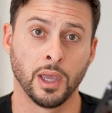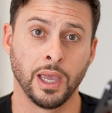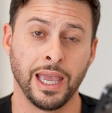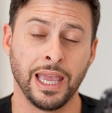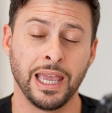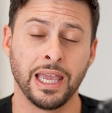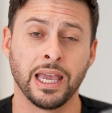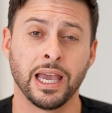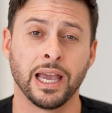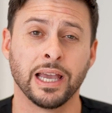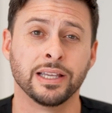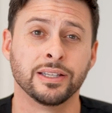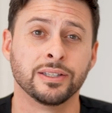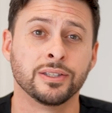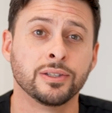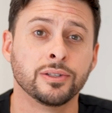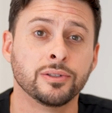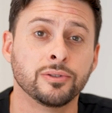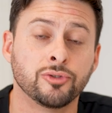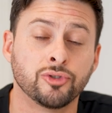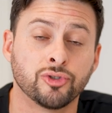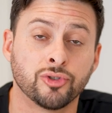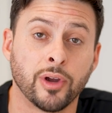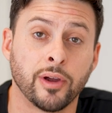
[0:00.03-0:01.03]
Hey guys,
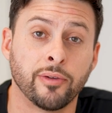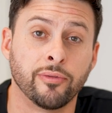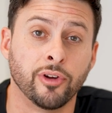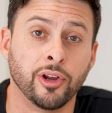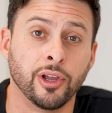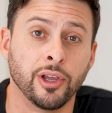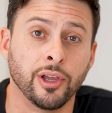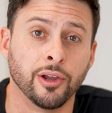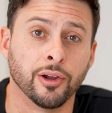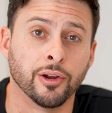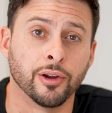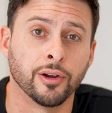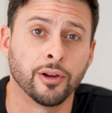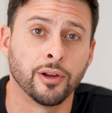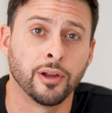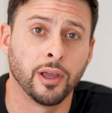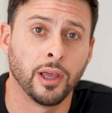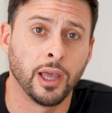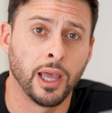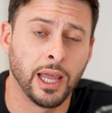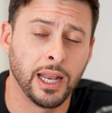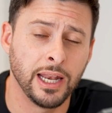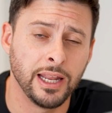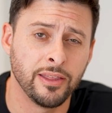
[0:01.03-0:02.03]
Trevor here.
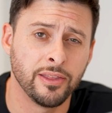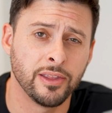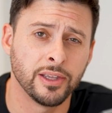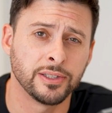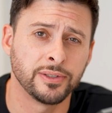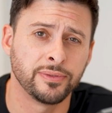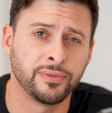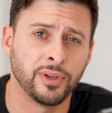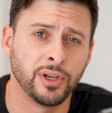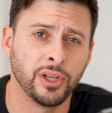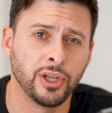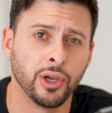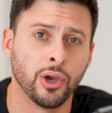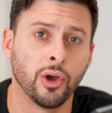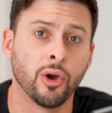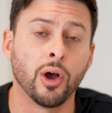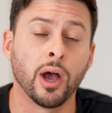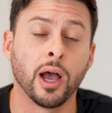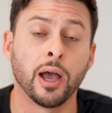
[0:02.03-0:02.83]
And in this video,